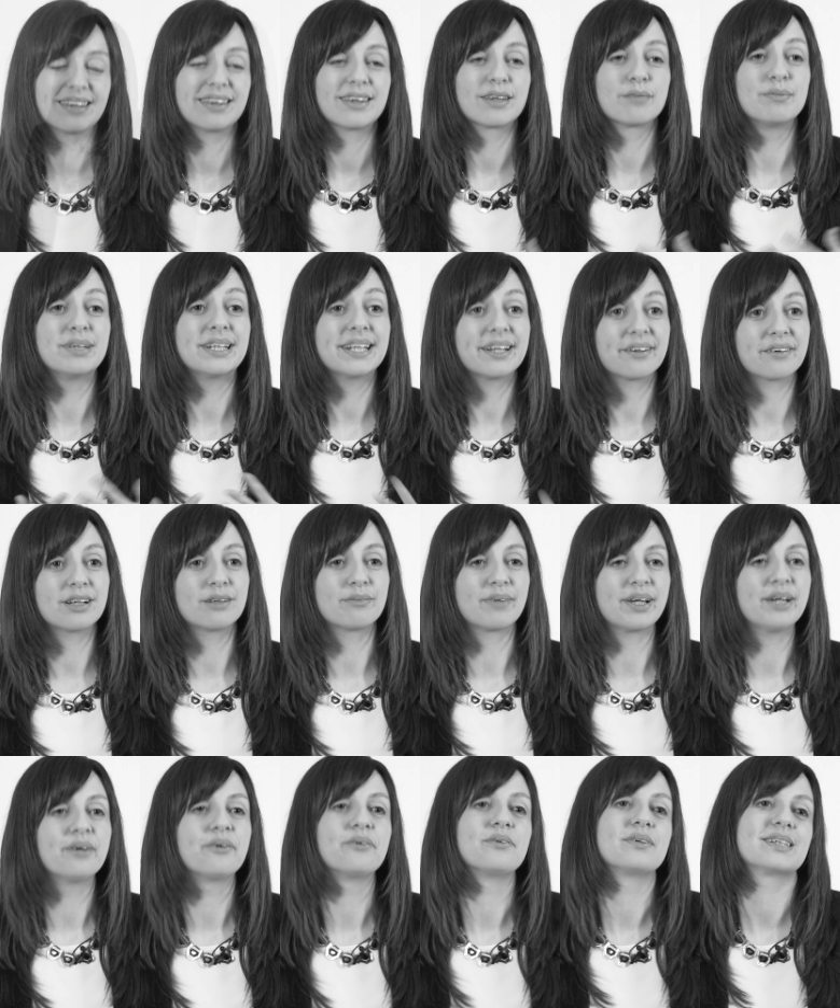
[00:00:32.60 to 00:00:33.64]
The material
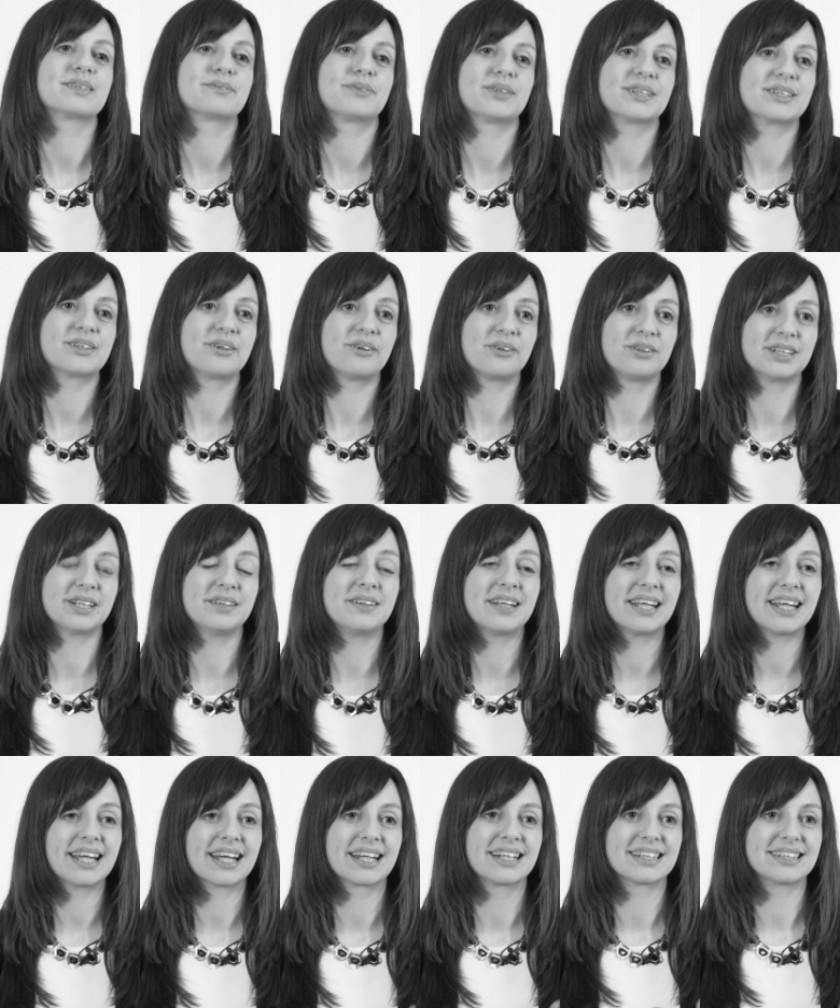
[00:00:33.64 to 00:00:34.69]
we hold is what's called
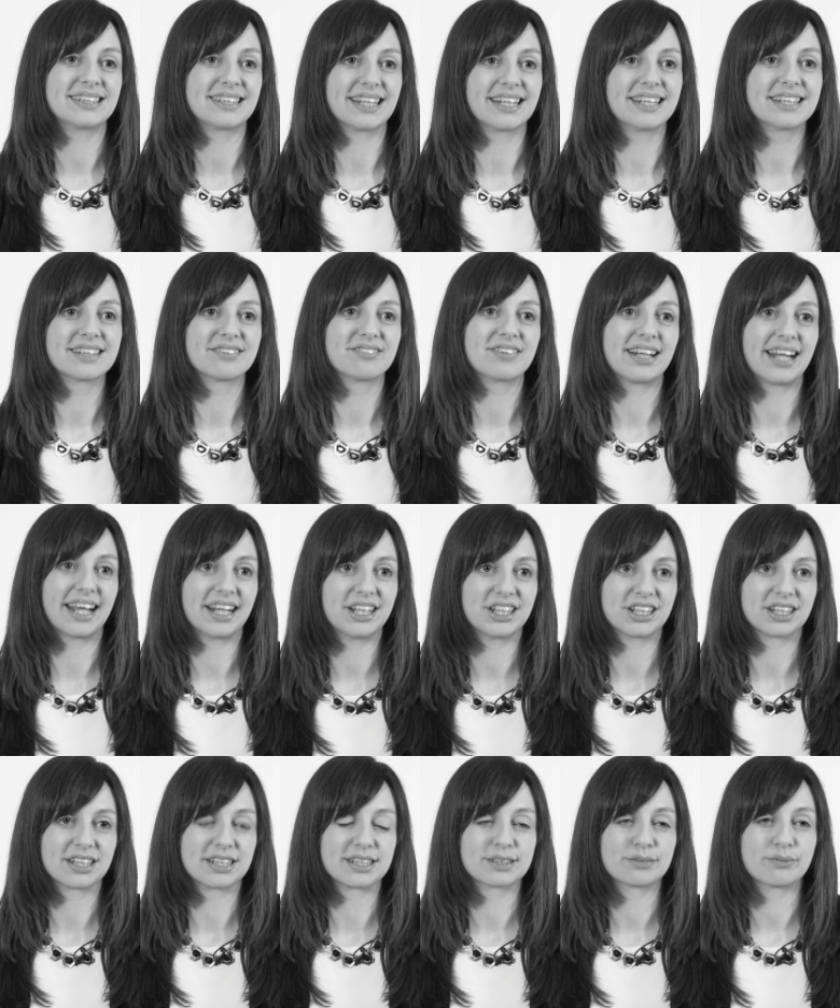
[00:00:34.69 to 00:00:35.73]
unique and distinctive
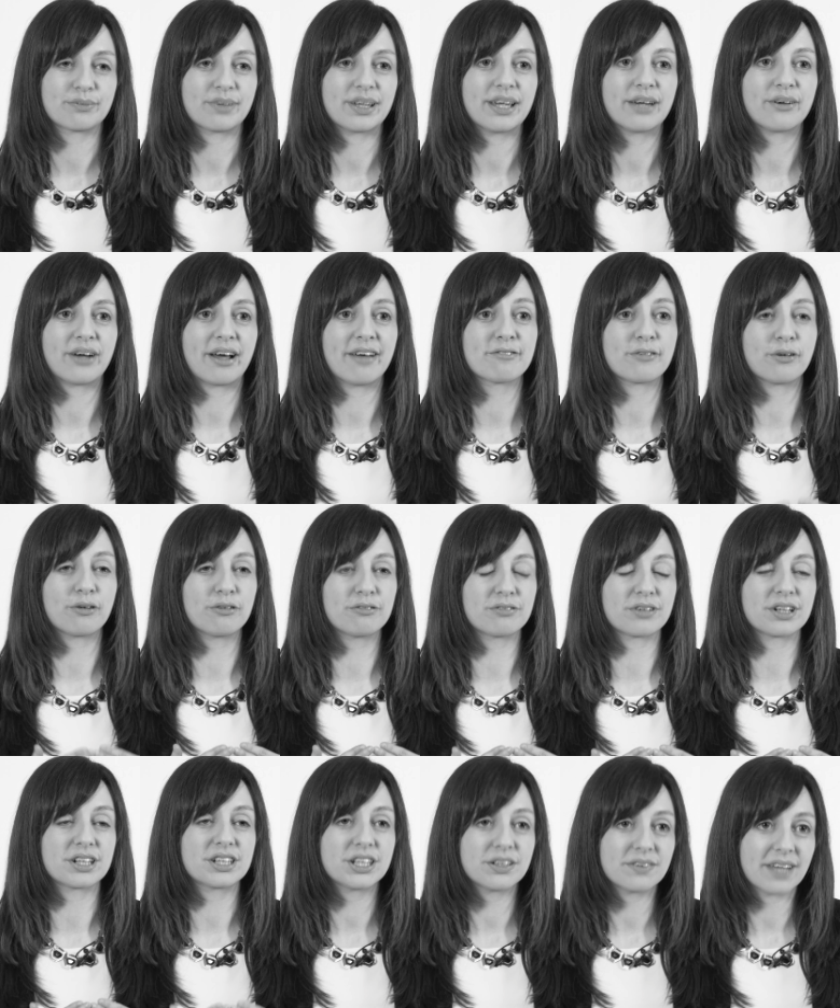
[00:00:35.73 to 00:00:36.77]
collections. We have
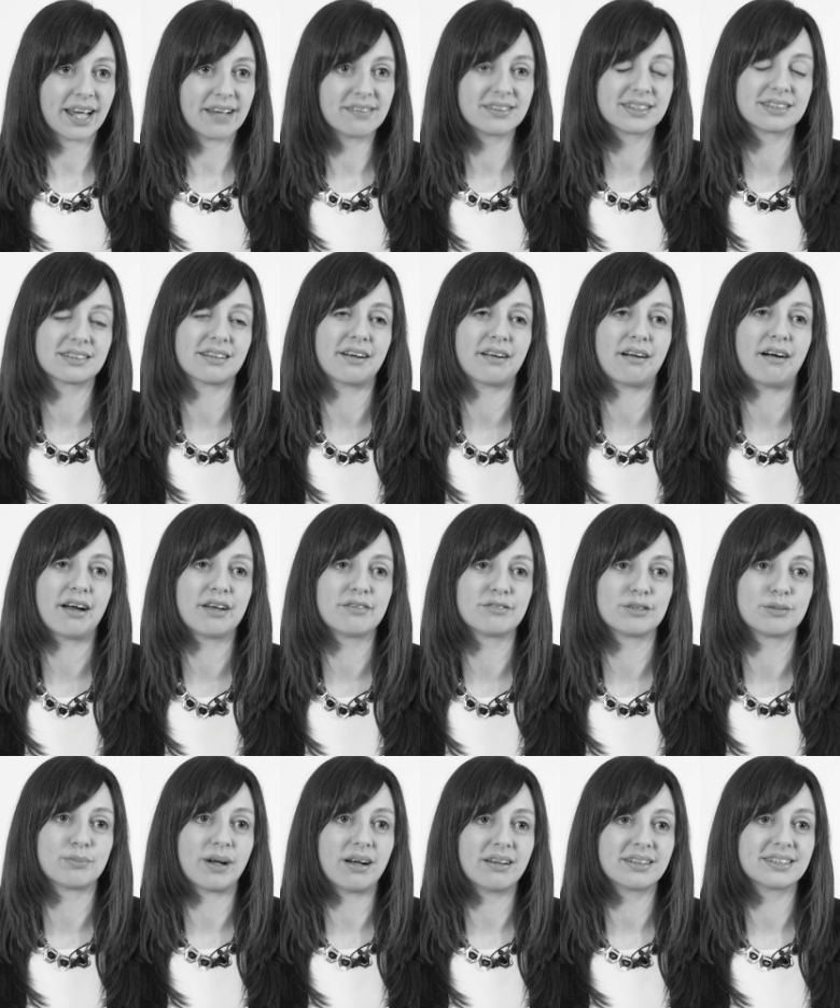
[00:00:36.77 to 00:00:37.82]
over 2,000
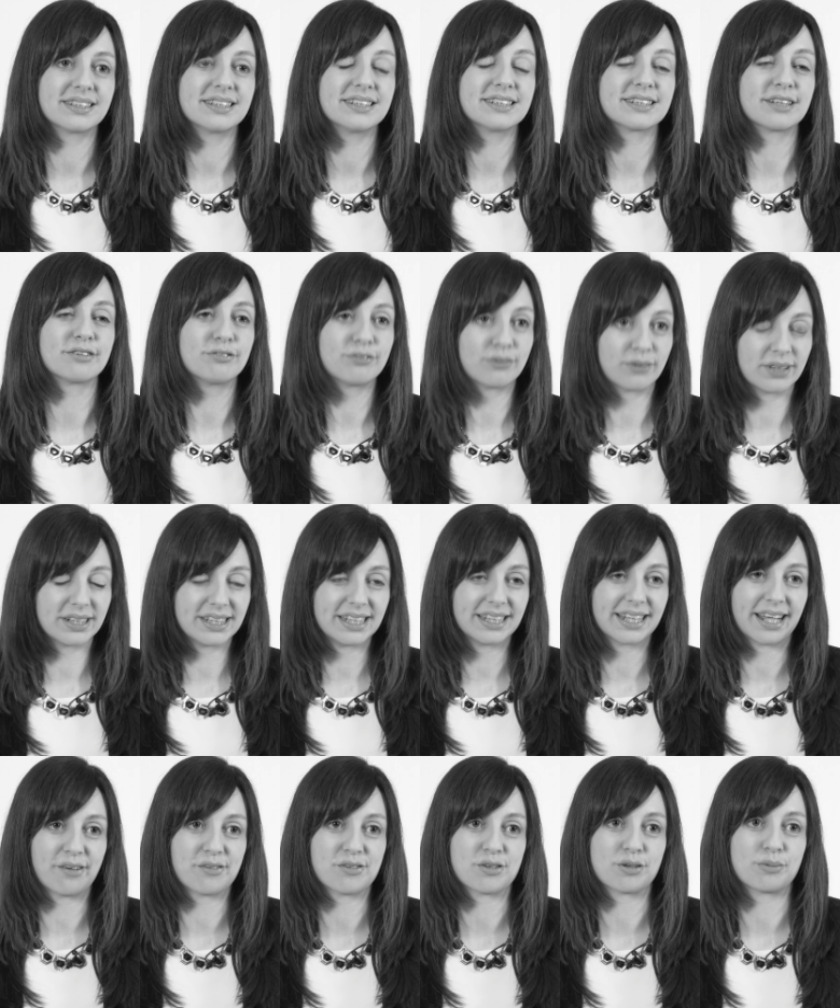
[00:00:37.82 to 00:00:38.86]
archival boxes and
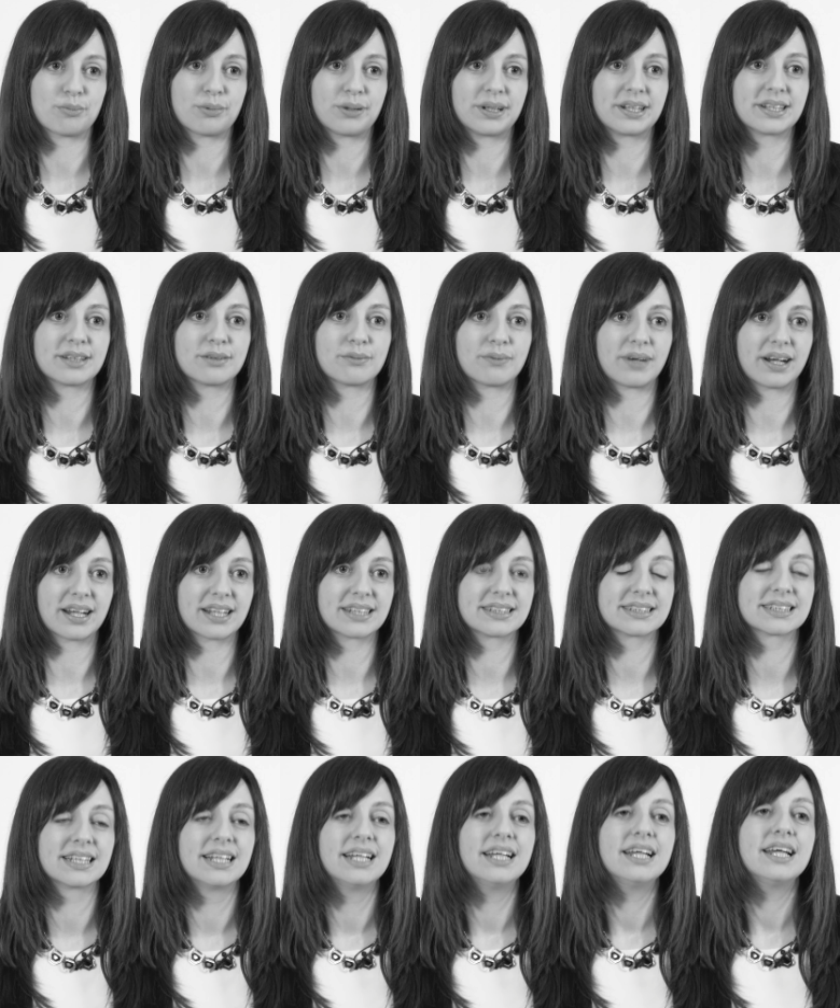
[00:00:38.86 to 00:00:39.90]
40,000 printed
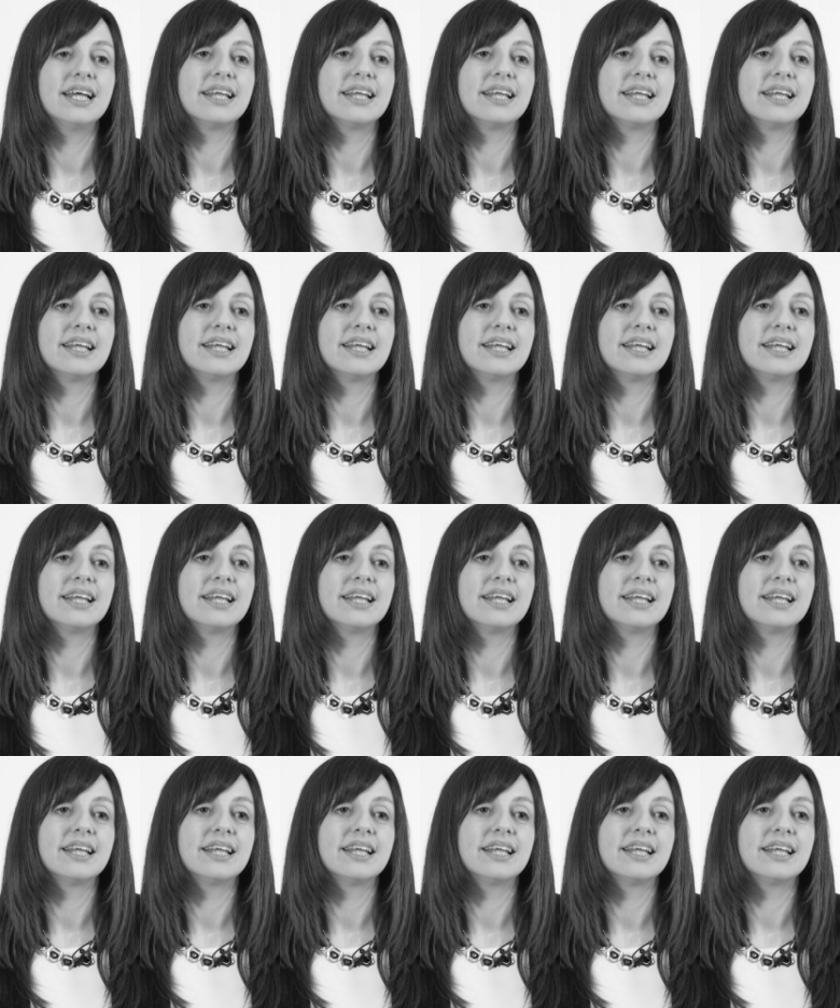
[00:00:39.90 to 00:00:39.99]
works.